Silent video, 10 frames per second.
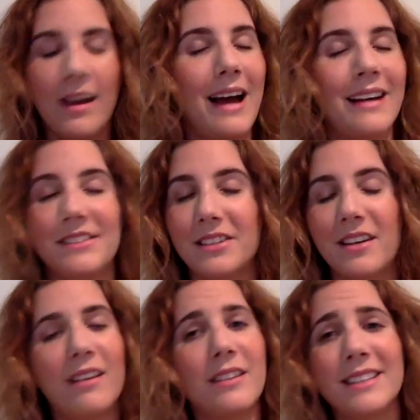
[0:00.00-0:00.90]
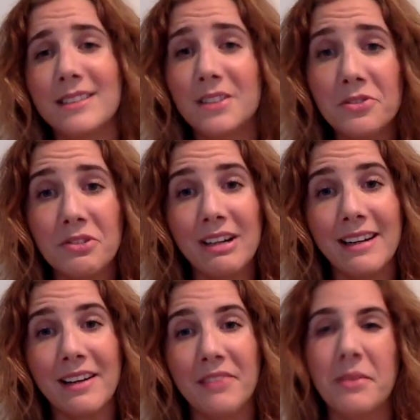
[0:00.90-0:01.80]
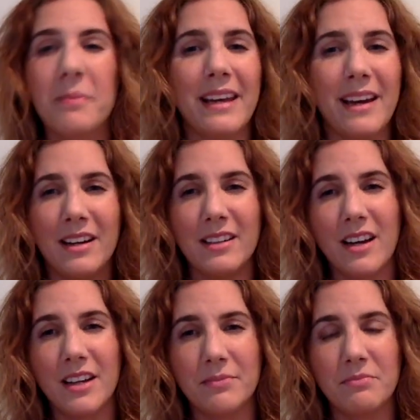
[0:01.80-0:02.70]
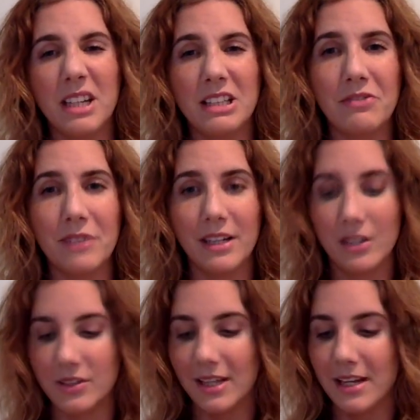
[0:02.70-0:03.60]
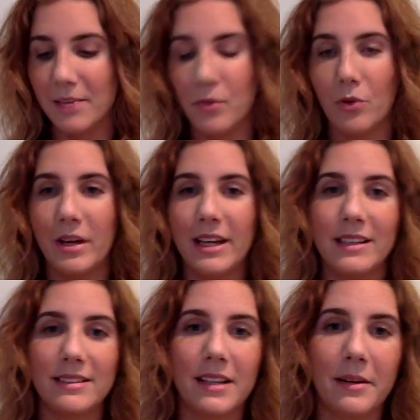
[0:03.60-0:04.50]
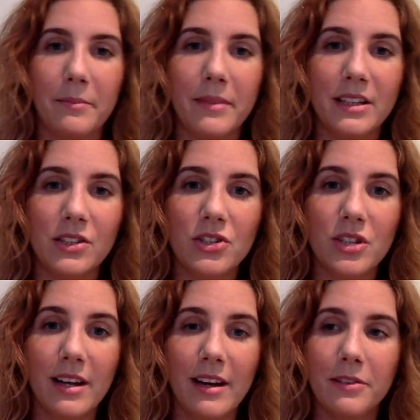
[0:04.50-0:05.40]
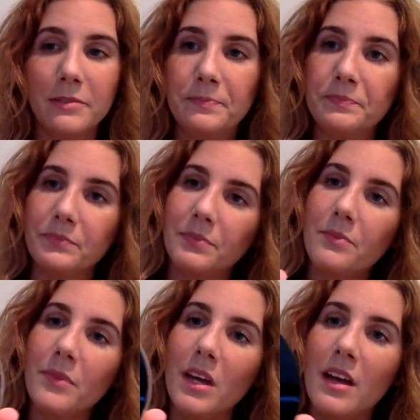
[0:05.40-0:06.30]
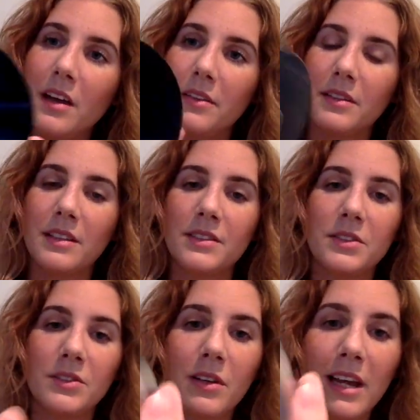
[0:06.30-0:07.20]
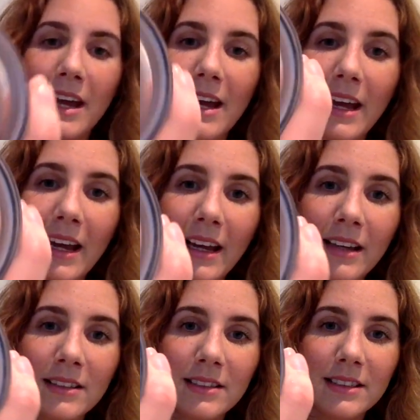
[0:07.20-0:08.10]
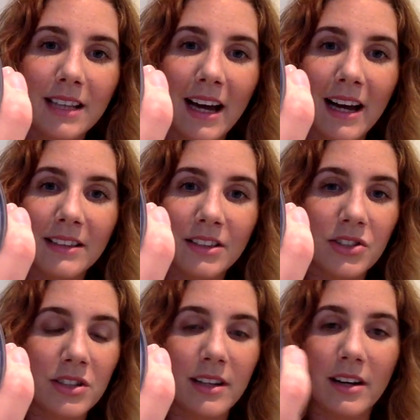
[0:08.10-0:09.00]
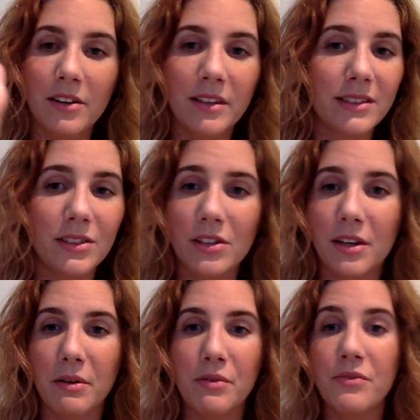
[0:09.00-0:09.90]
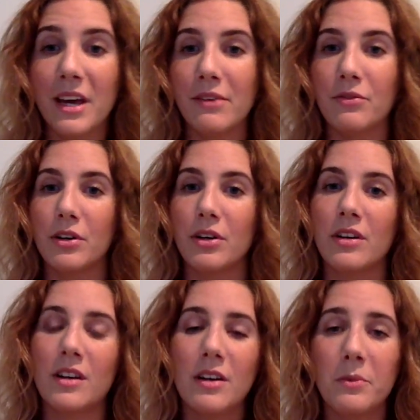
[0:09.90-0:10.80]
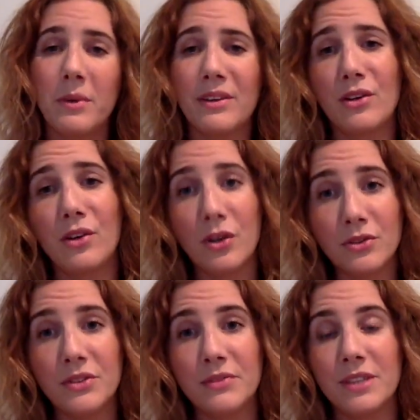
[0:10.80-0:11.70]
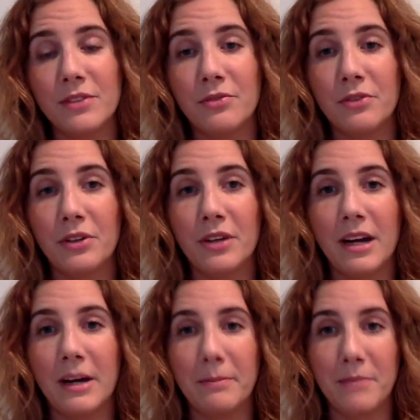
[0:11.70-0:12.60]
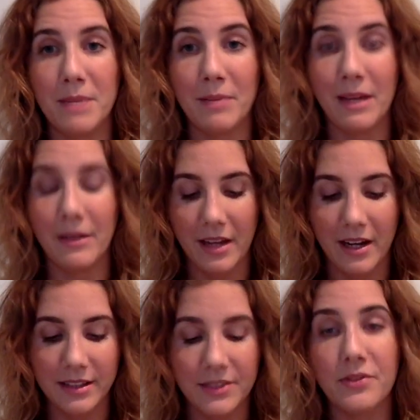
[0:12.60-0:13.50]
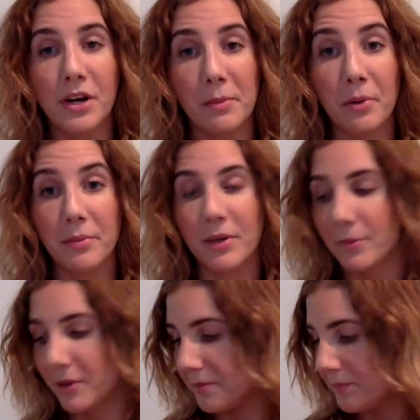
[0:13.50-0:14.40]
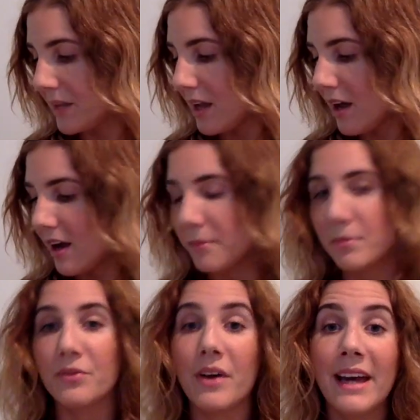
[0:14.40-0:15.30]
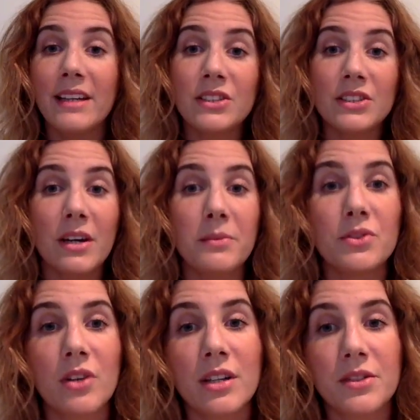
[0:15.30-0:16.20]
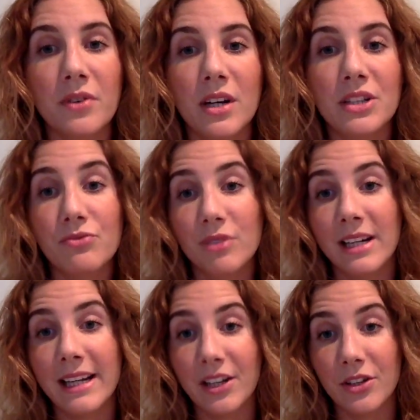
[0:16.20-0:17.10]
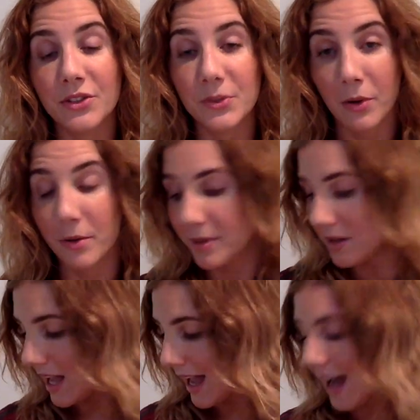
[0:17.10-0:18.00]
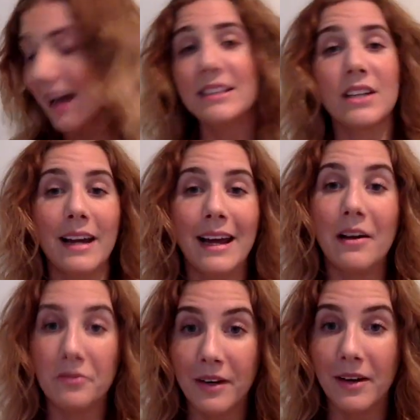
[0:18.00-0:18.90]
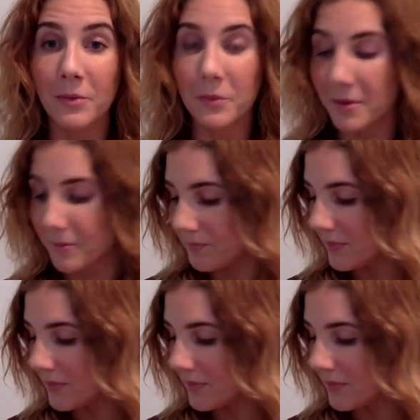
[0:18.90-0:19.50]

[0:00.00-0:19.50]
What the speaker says: and oh, I still really love it, but yeah, I don't really use it anymore, is this Chanel, the Soleil Tan de Chanel. It's, you know, a favourite with lots of different people out there. It's a very popular one. But for ages I was trying to find a really good swap, and I have found one.